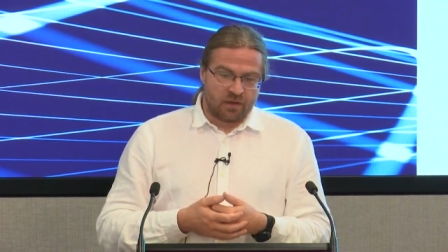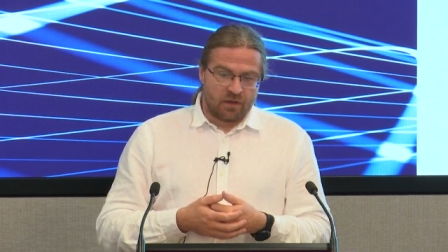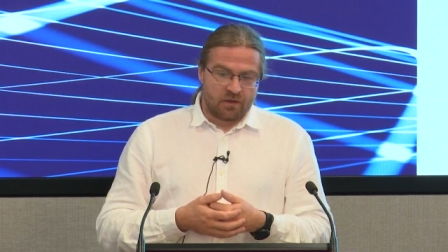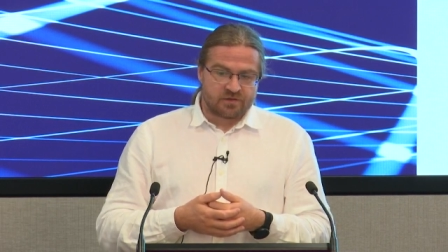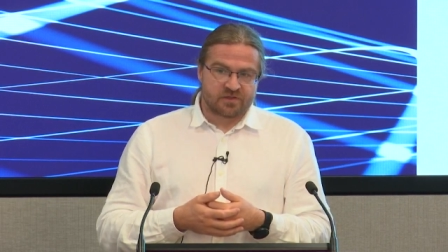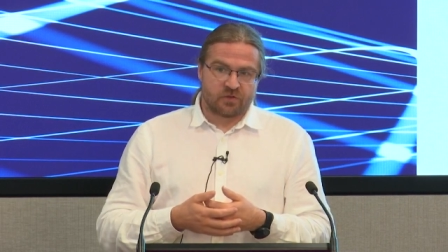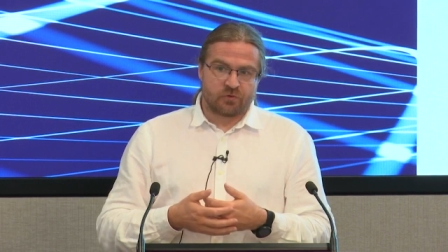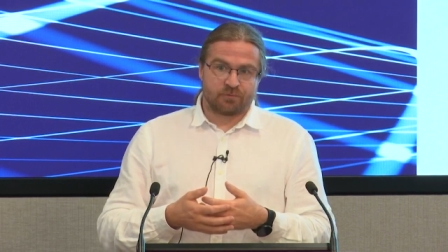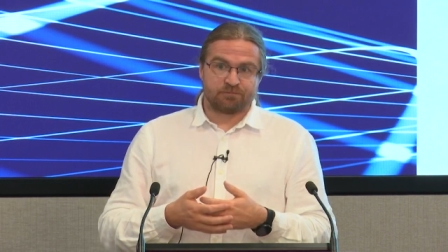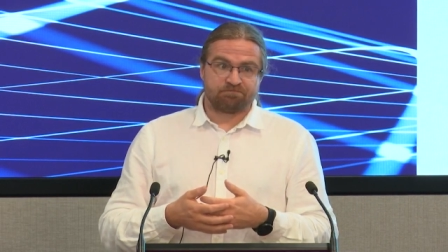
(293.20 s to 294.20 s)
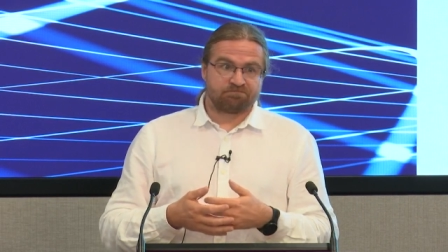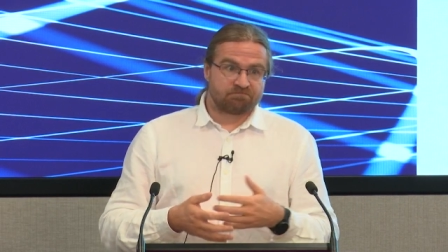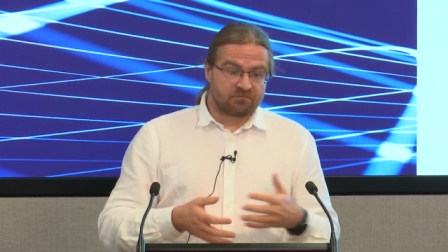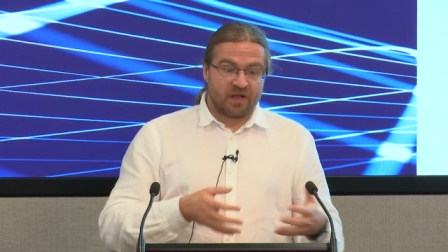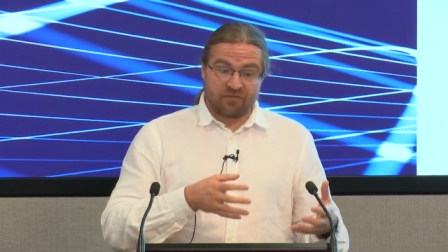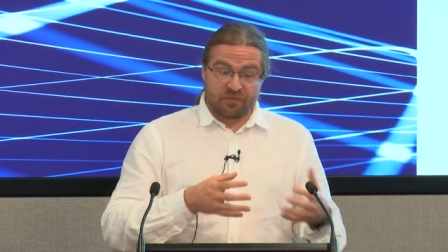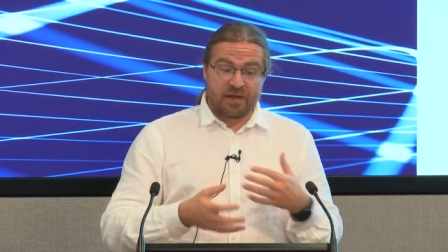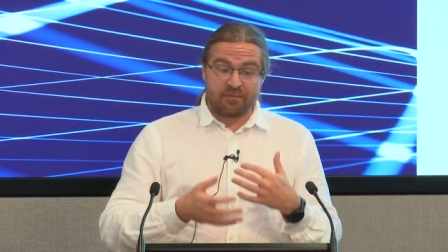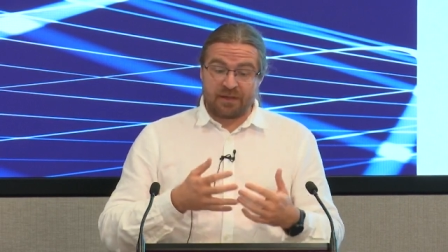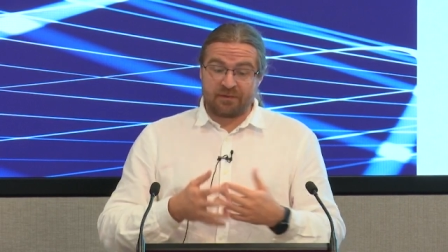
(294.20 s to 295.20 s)
So after
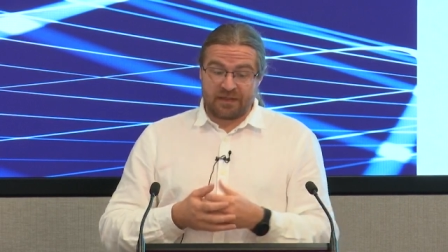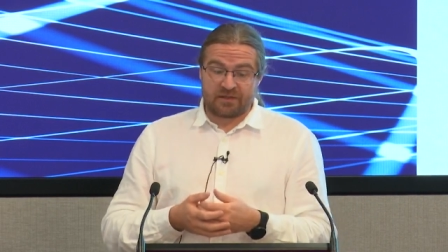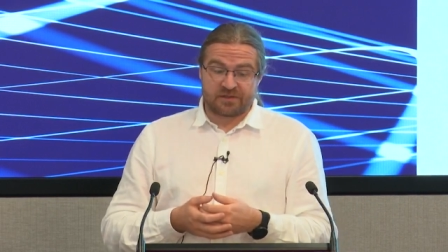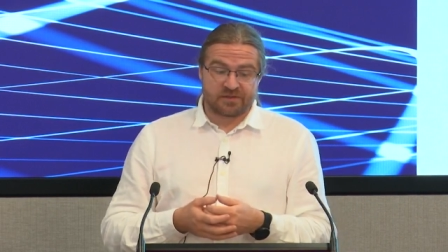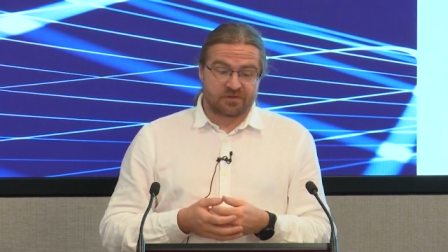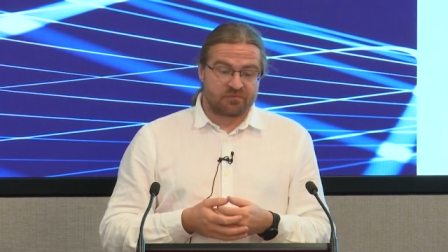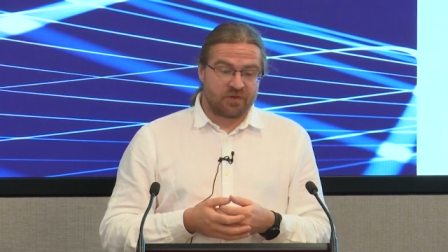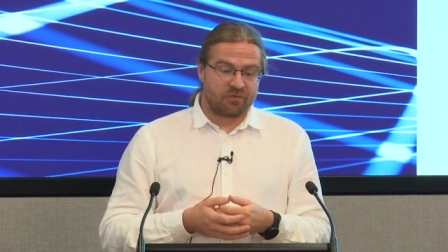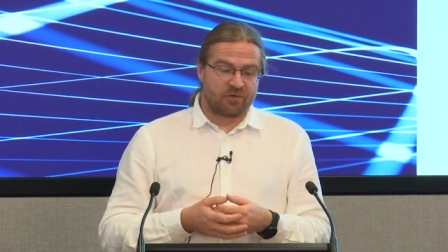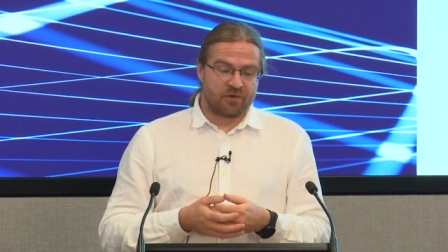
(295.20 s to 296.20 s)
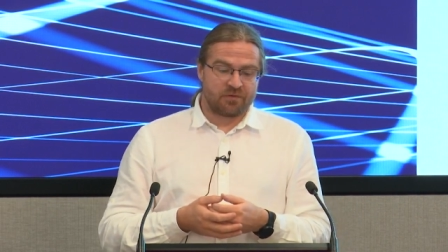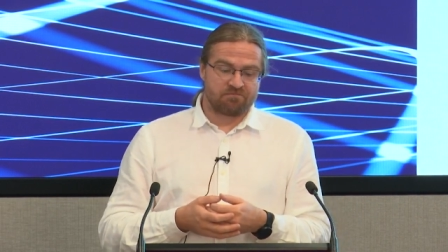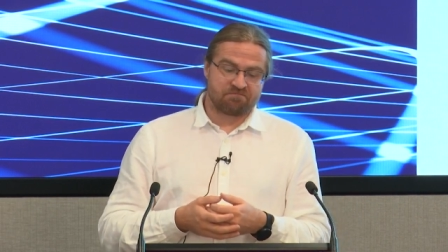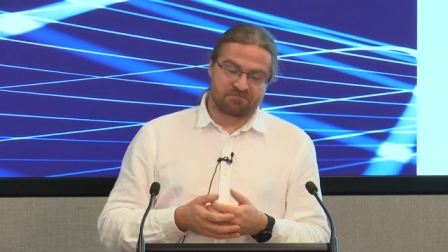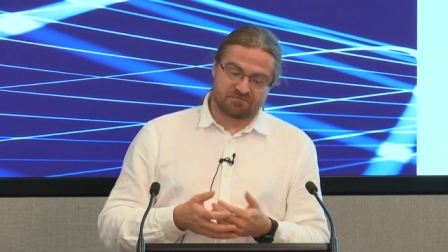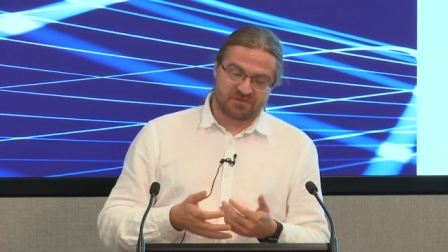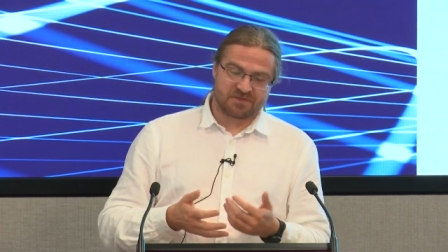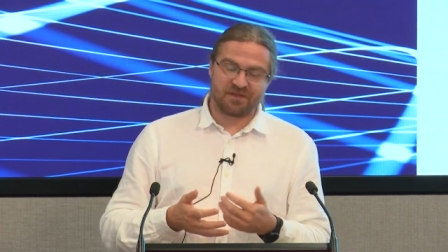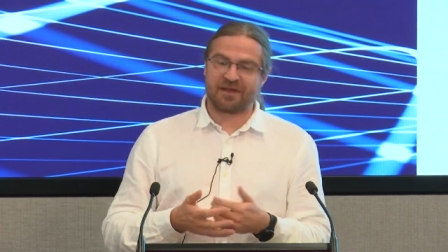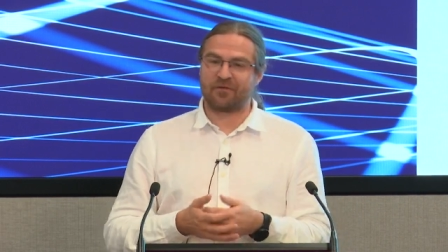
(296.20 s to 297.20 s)
many, many years, we were
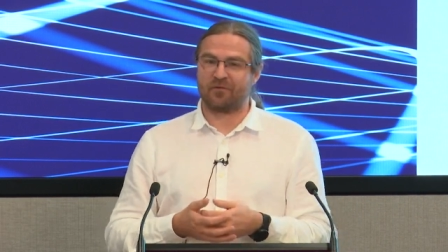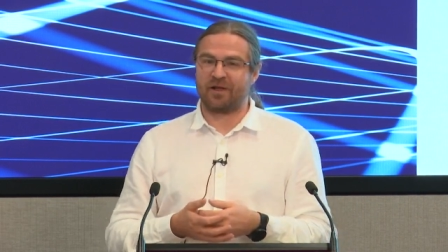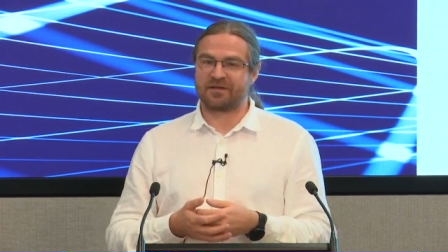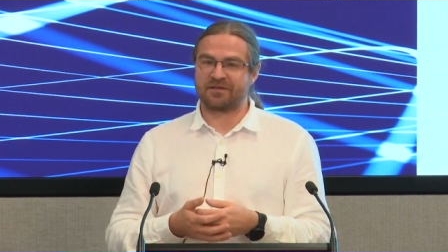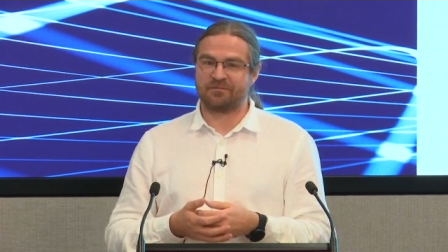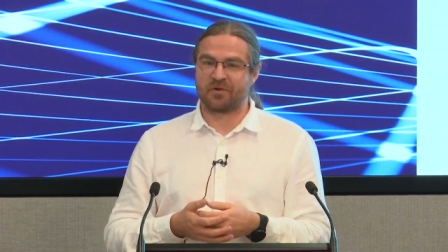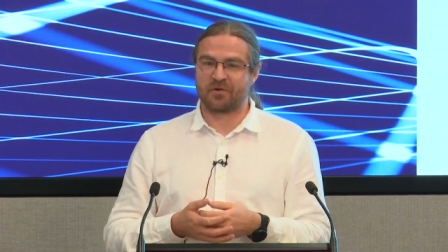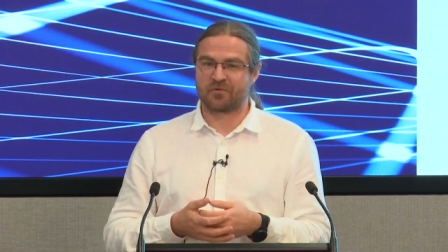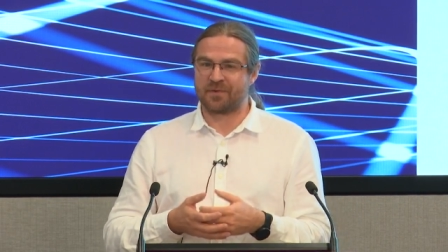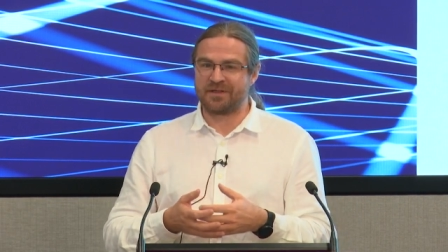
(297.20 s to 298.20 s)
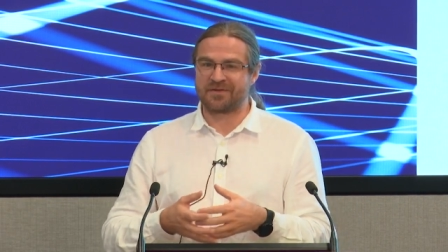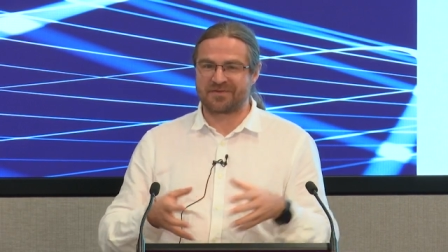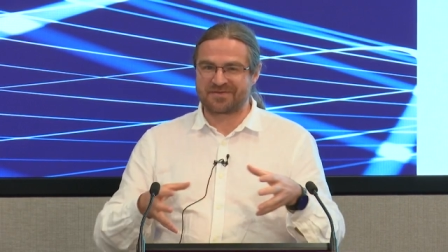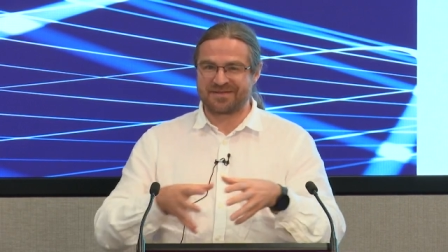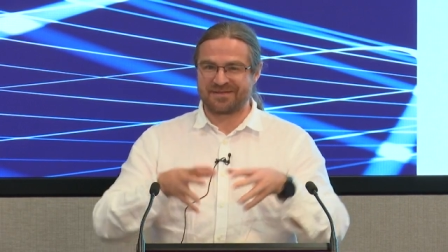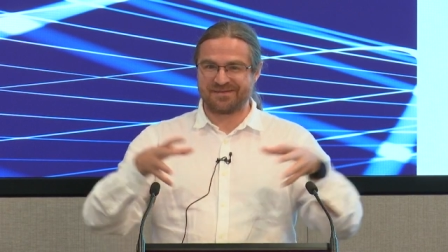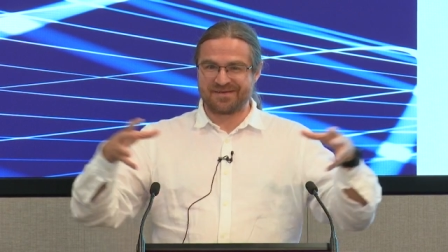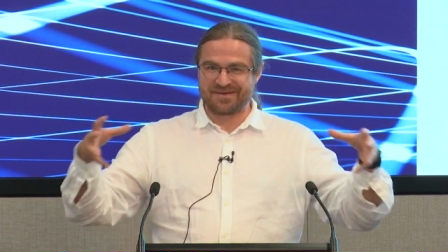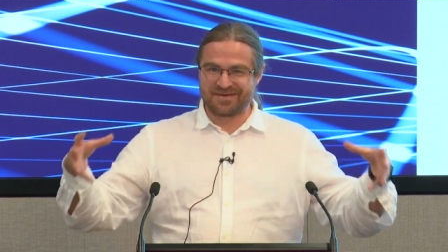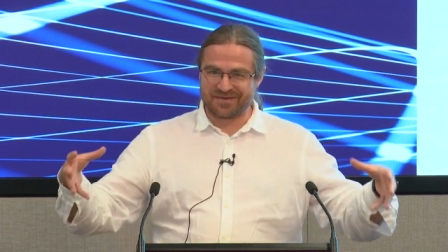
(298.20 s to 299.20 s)
still kind of reluctant because Kubernetes is still
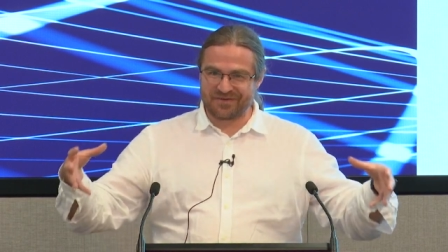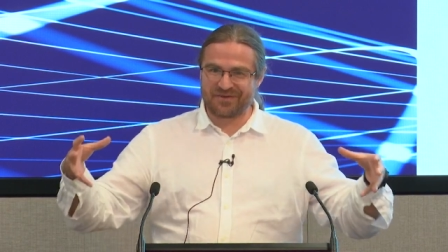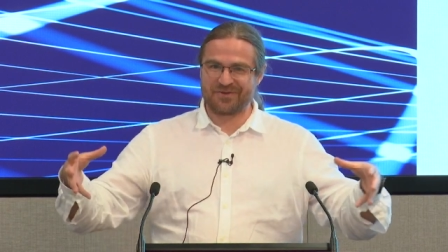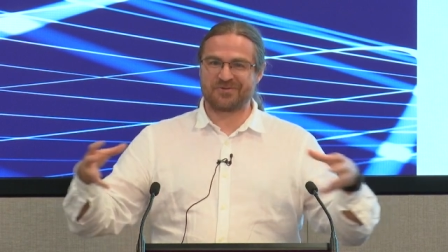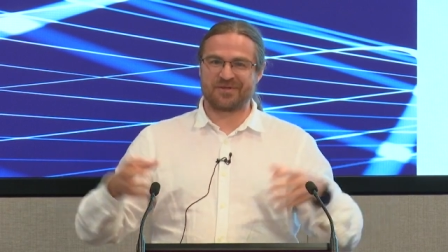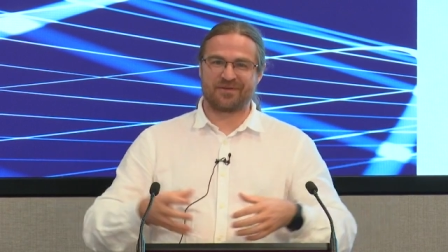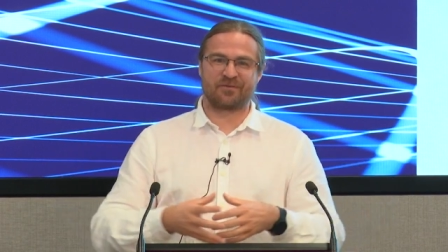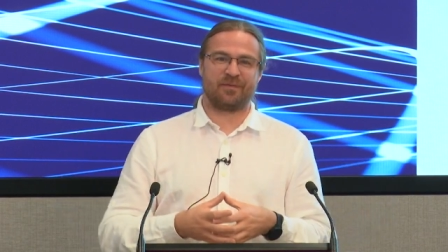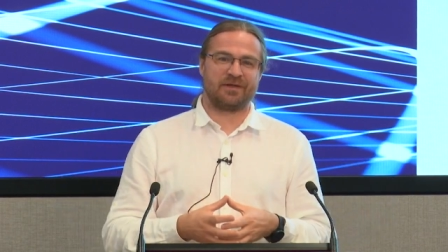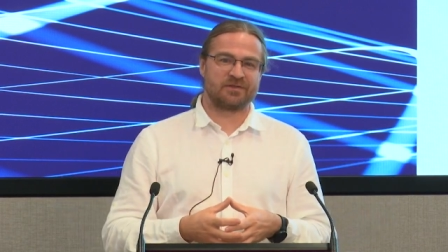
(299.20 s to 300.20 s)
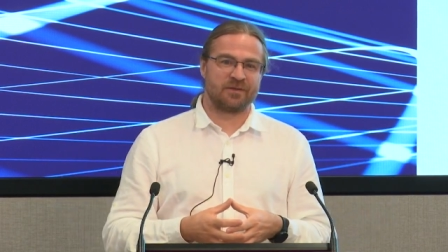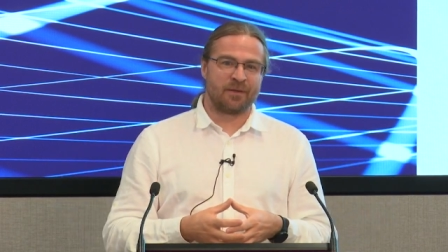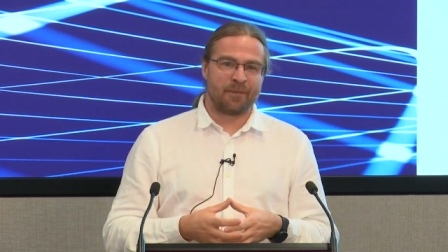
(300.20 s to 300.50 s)
it's a huge instrument.